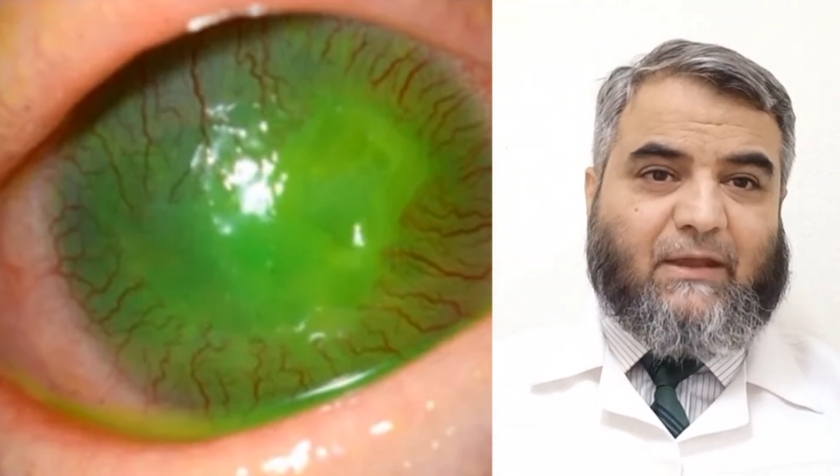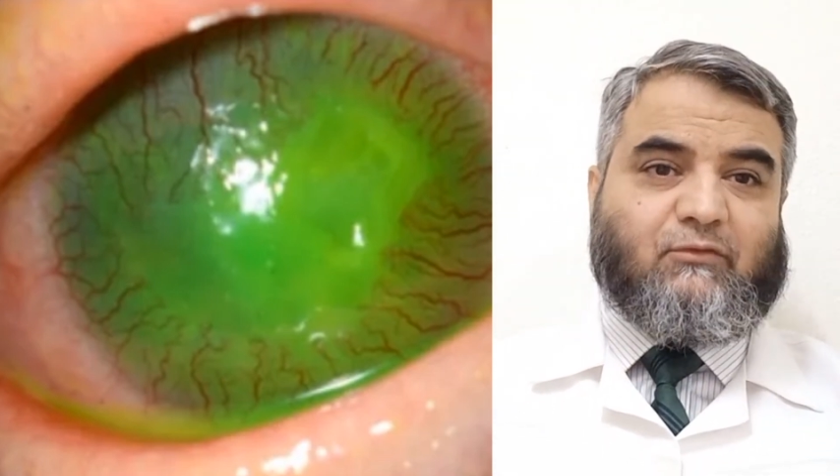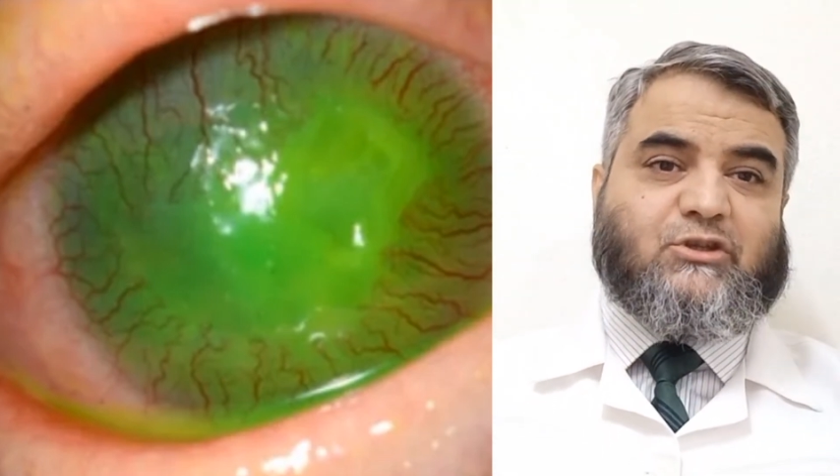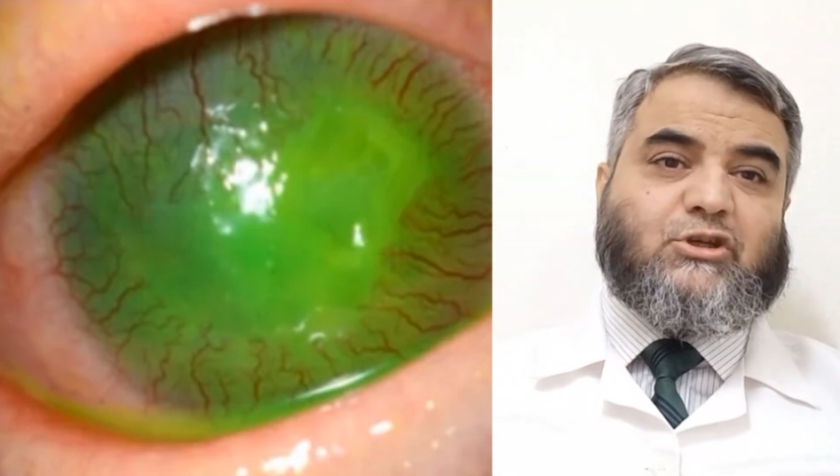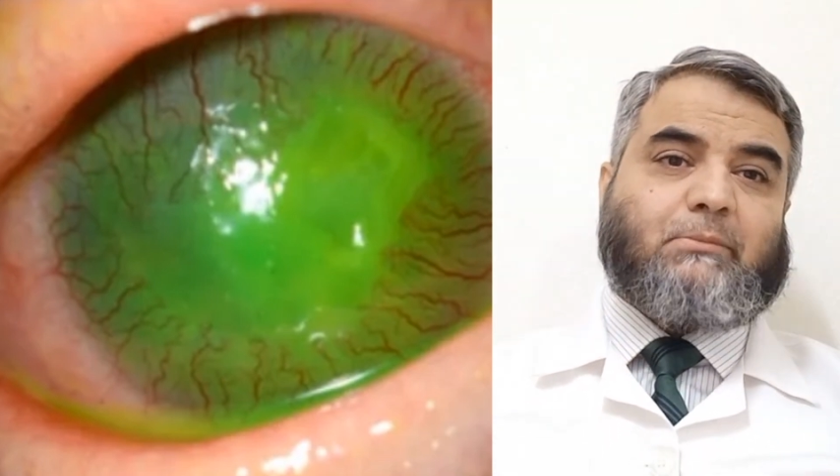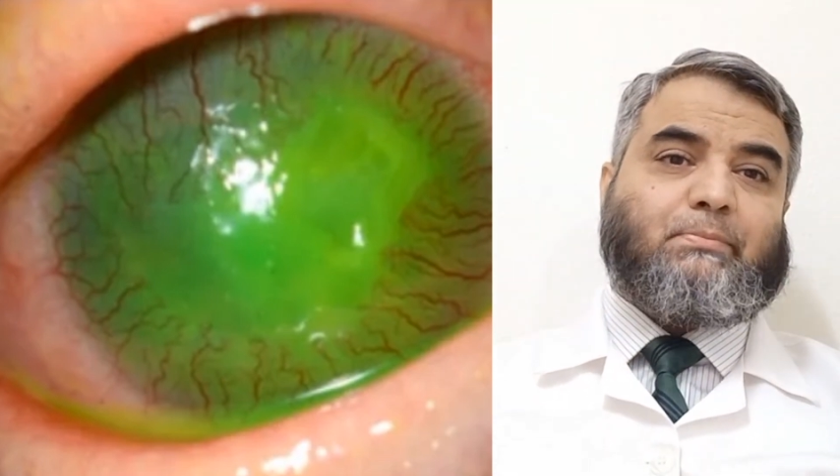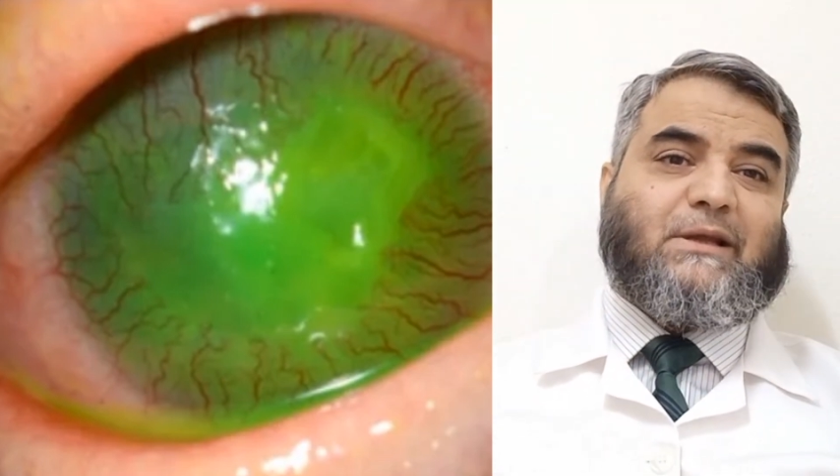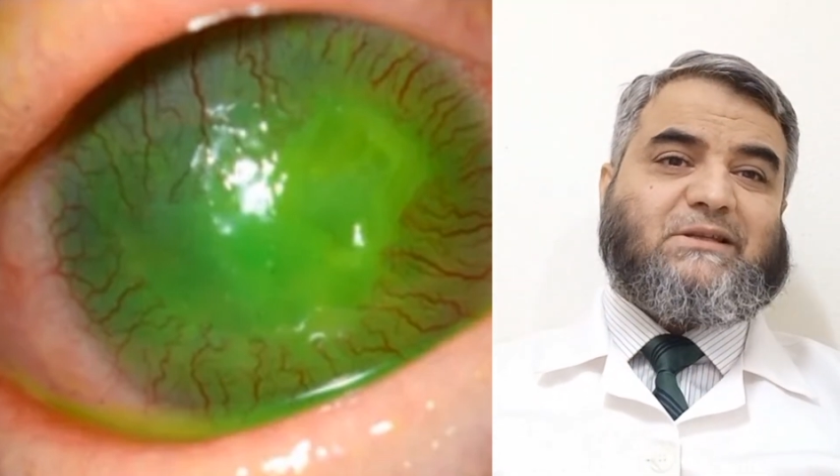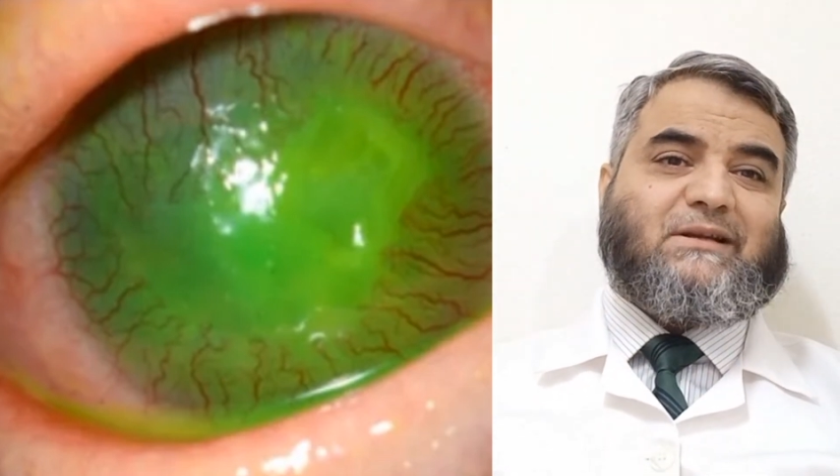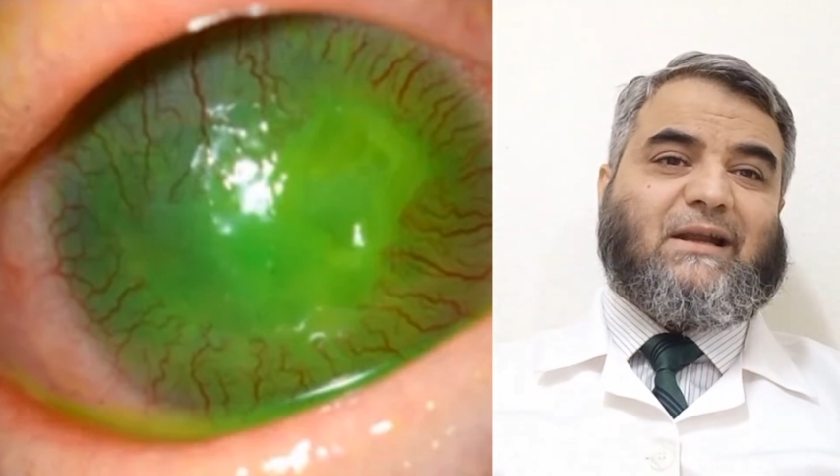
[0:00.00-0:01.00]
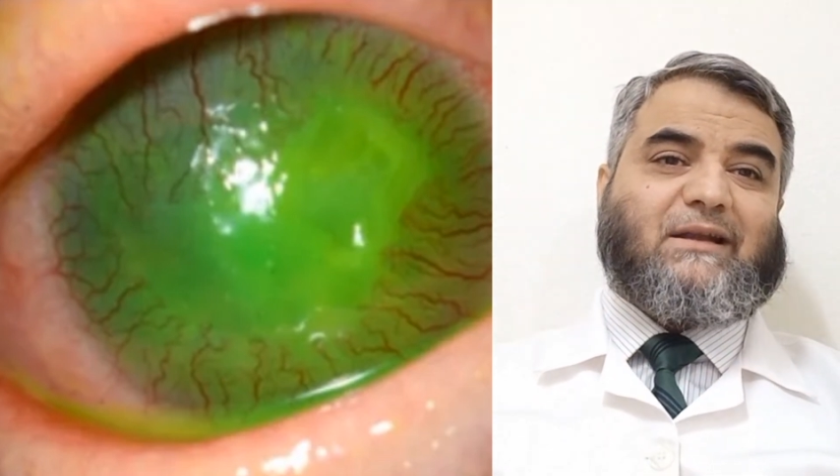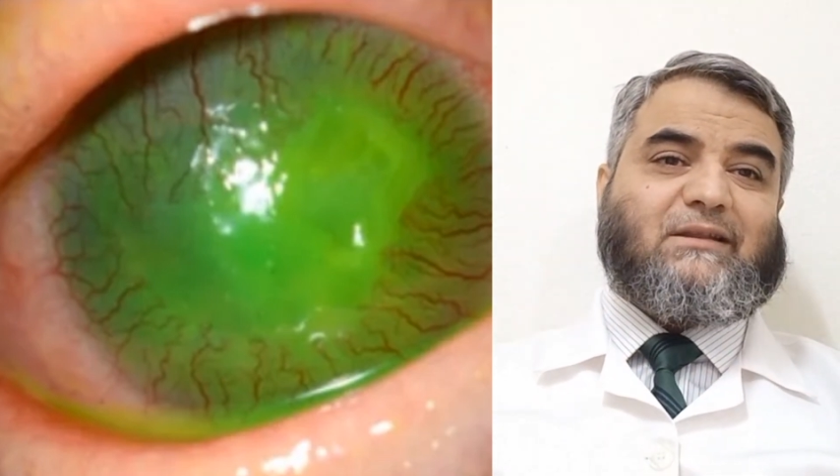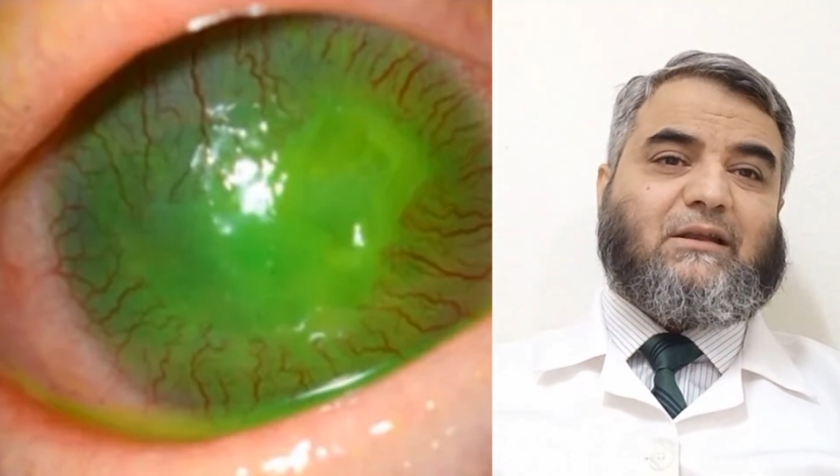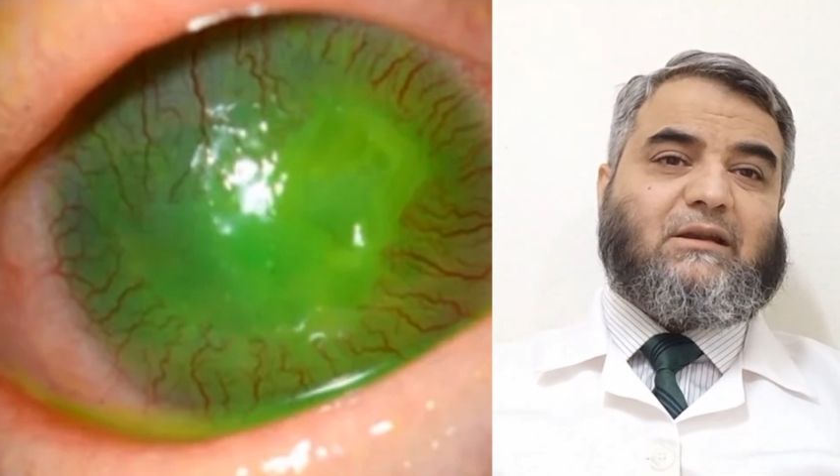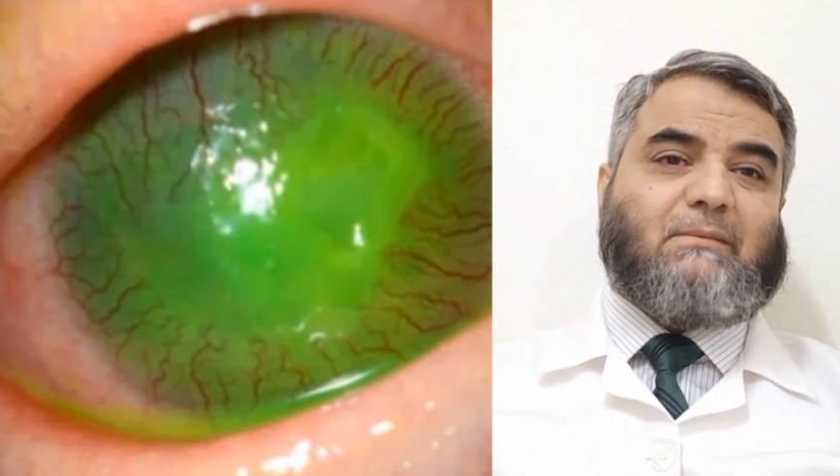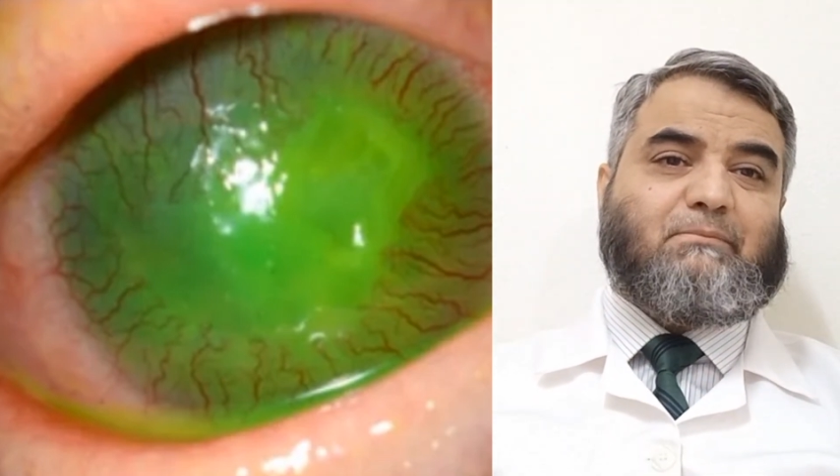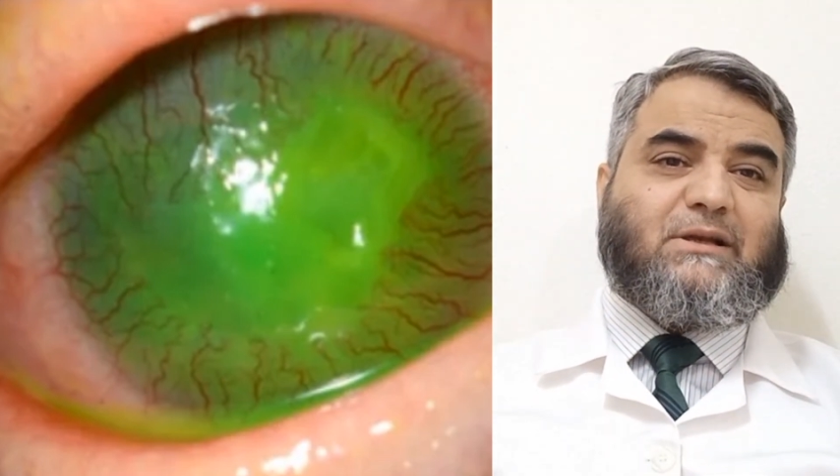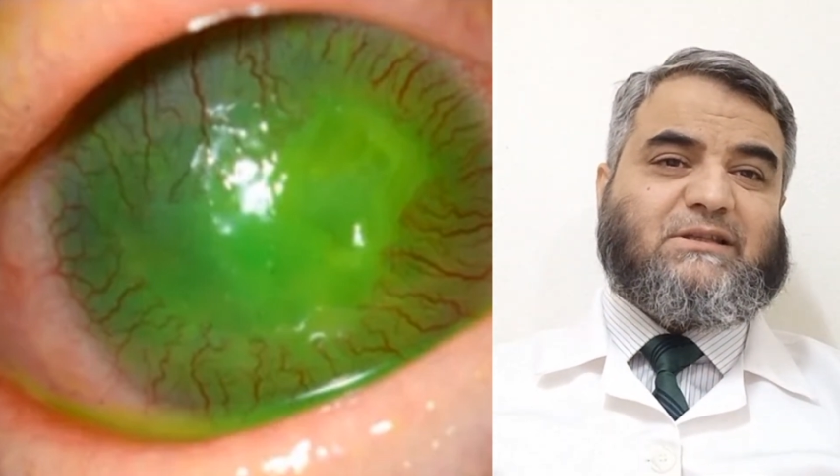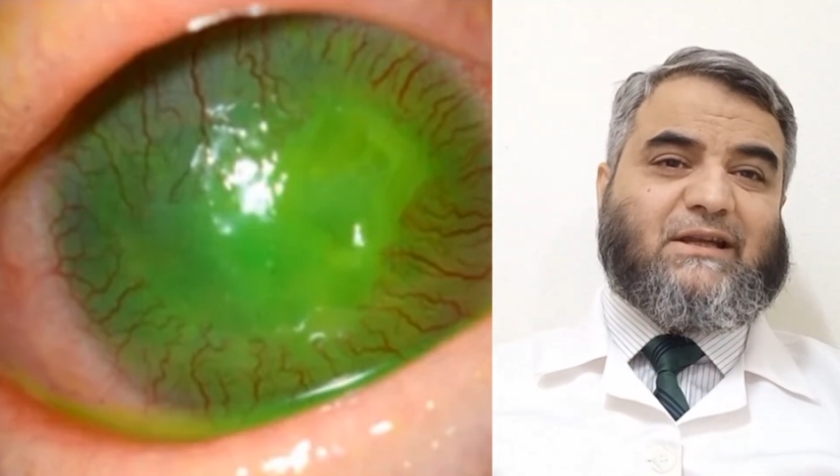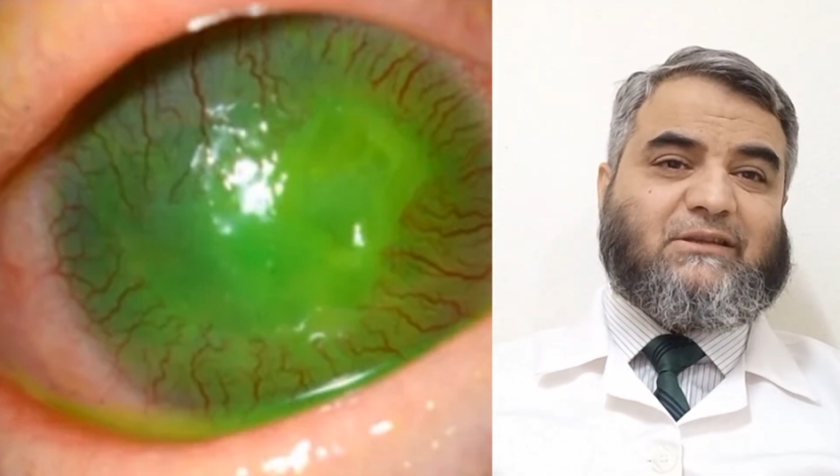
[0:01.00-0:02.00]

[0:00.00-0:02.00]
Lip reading: which are present at the limbus,